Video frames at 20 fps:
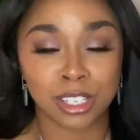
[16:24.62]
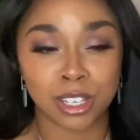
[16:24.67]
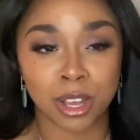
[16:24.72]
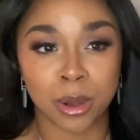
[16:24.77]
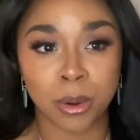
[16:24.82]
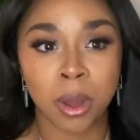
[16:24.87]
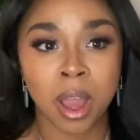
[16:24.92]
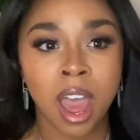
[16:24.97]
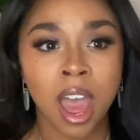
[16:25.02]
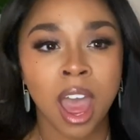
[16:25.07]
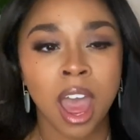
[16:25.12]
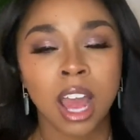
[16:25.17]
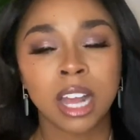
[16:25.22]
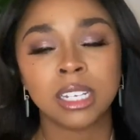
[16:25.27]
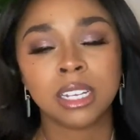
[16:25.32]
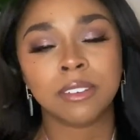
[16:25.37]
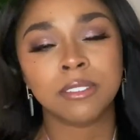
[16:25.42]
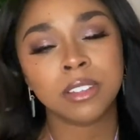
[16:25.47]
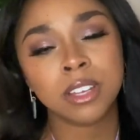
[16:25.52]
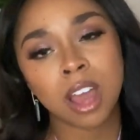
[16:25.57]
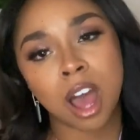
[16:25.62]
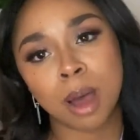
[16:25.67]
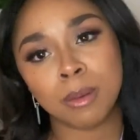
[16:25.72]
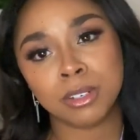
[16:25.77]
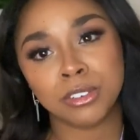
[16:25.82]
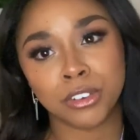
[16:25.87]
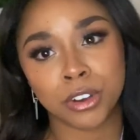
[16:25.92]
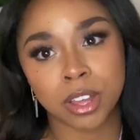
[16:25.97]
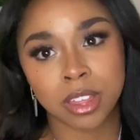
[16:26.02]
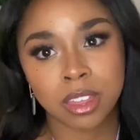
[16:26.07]
So definitely opt
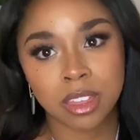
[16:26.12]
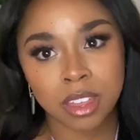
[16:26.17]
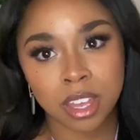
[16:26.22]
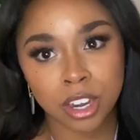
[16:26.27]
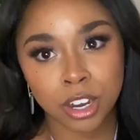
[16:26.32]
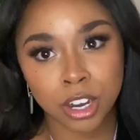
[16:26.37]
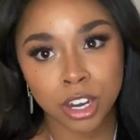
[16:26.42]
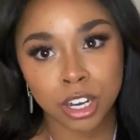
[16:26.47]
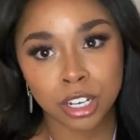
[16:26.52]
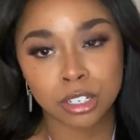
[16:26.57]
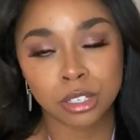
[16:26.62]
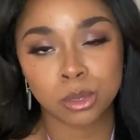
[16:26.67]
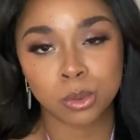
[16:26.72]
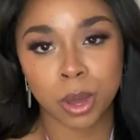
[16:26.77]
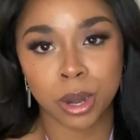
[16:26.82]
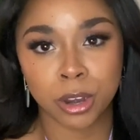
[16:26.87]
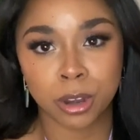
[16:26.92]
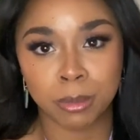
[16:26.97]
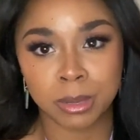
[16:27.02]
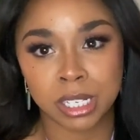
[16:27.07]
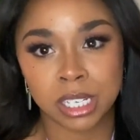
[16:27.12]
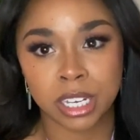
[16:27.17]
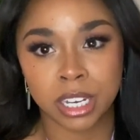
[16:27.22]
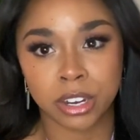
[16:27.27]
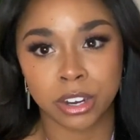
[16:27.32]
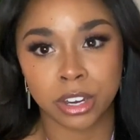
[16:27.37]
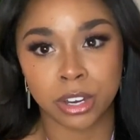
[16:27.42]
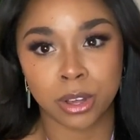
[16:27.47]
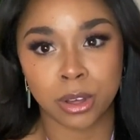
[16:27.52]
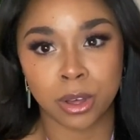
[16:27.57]
for a thinner sweater
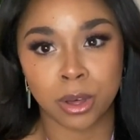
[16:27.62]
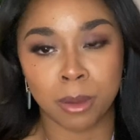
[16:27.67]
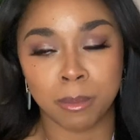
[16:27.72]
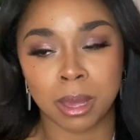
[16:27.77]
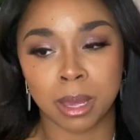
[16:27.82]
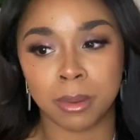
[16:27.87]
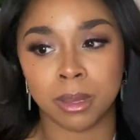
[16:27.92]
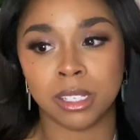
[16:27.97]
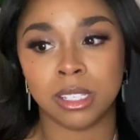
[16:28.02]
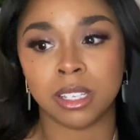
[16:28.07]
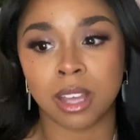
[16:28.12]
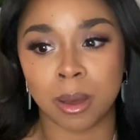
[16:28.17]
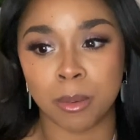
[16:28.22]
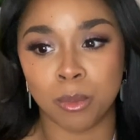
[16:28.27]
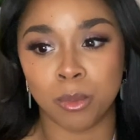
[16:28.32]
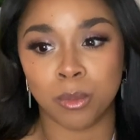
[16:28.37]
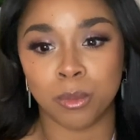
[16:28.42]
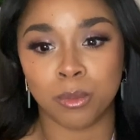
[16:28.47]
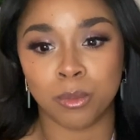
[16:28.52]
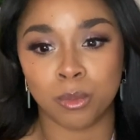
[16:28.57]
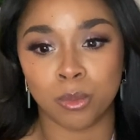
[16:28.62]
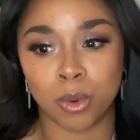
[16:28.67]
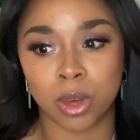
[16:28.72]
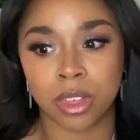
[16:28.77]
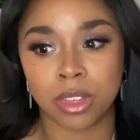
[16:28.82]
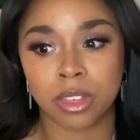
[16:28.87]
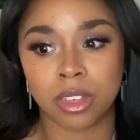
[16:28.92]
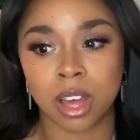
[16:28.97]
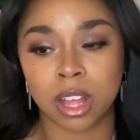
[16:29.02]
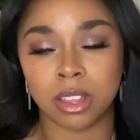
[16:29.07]
material, maybe some
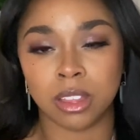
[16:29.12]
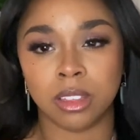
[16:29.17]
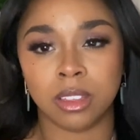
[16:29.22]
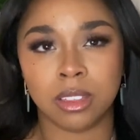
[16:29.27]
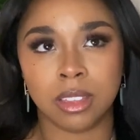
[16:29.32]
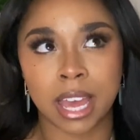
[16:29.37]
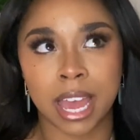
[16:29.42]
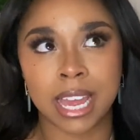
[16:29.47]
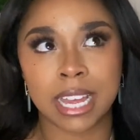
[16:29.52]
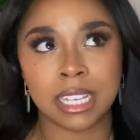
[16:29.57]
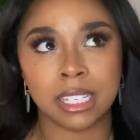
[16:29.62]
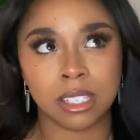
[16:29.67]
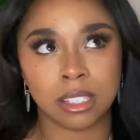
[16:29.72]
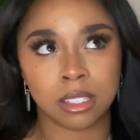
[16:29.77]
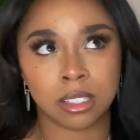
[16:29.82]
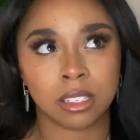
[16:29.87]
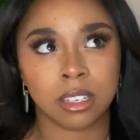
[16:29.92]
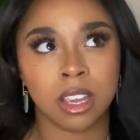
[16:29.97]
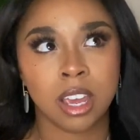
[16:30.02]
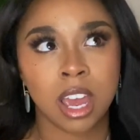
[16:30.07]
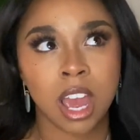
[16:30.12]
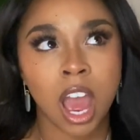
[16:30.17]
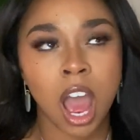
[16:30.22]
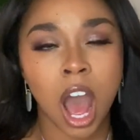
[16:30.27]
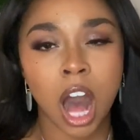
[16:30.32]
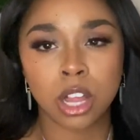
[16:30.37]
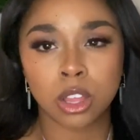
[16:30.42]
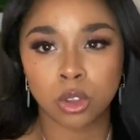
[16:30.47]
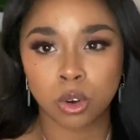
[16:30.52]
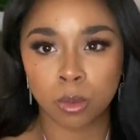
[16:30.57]
with a, that is
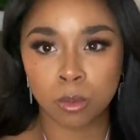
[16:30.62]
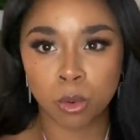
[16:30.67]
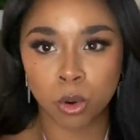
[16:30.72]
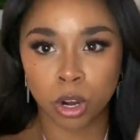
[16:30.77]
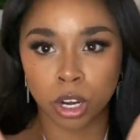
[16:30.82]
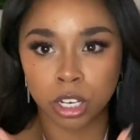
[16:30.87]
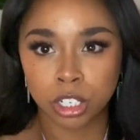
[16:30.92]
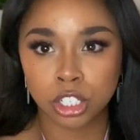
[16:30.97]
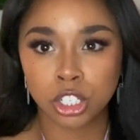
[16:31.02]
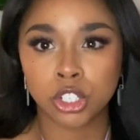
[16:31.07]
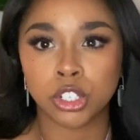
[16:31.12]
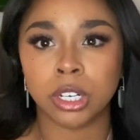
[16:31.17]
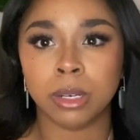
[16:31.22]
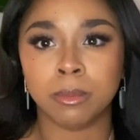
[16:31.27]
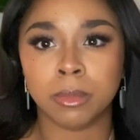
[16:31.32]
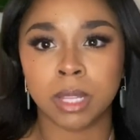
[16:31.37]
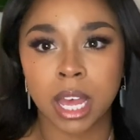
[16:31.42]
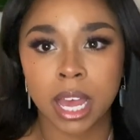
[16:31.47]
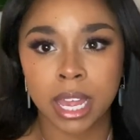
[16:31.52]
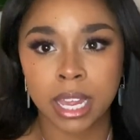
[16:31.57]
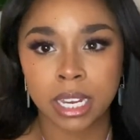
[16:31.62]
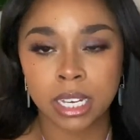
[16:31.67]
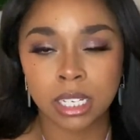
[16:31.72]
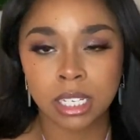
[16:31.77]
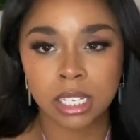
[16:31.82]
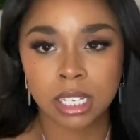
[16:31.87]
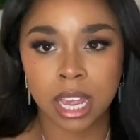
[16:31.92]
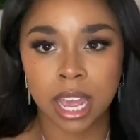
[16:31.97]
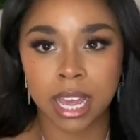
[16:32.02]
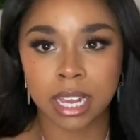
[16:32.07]
a little more
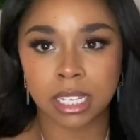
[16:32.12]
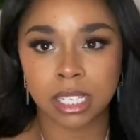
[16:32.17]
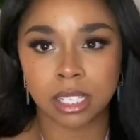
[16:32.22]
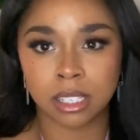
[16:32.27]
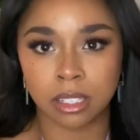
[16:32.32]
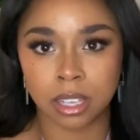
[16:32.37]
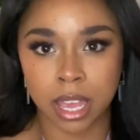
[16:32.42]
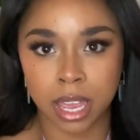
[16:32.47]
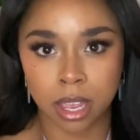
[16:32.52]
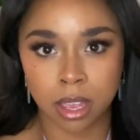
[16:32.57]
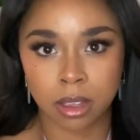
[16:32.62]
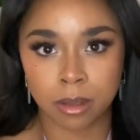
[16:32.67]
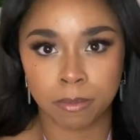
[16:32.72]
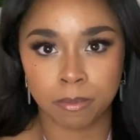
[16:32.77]
streamlined and like